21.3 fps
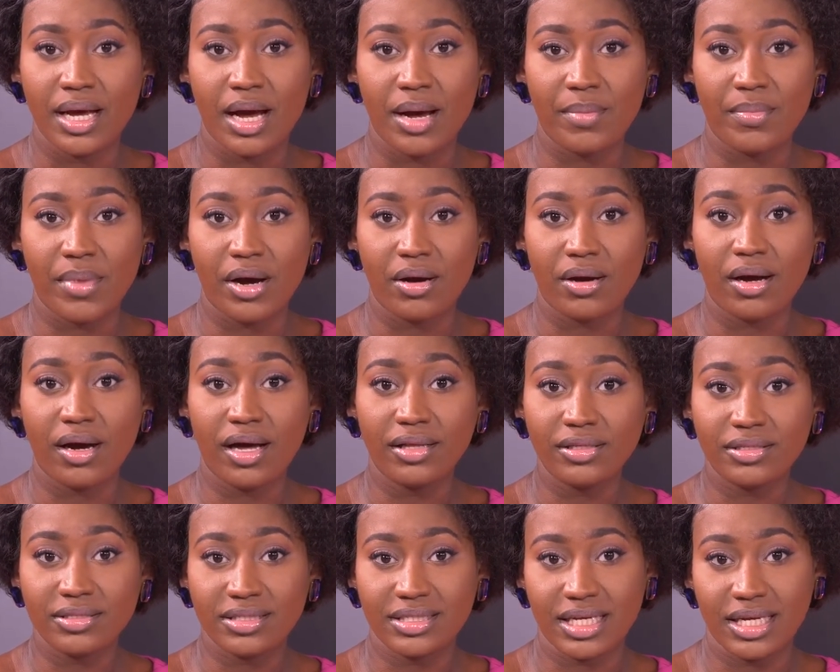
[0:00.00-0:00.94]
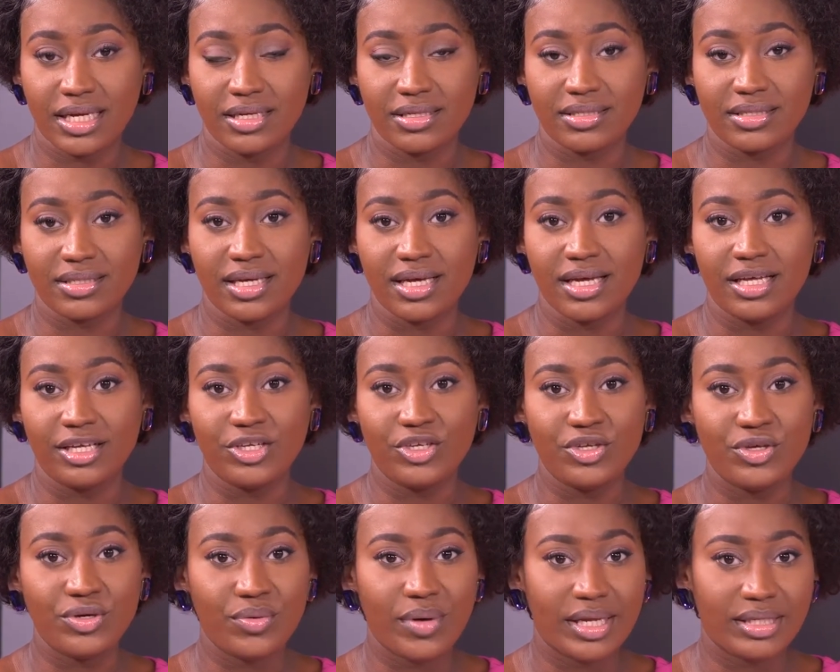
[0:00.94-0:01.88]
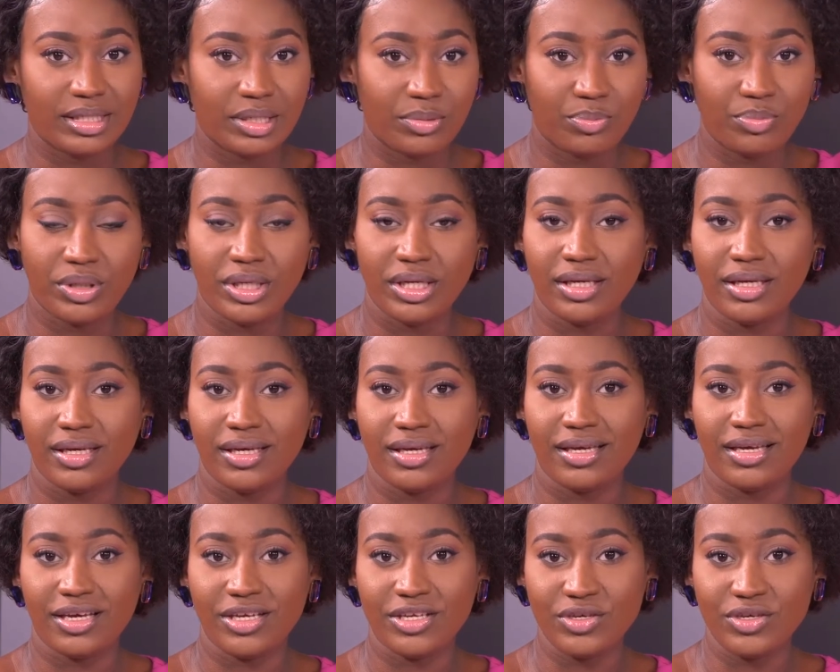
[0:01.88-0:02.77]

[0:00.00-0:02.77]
Among other things, UNDP,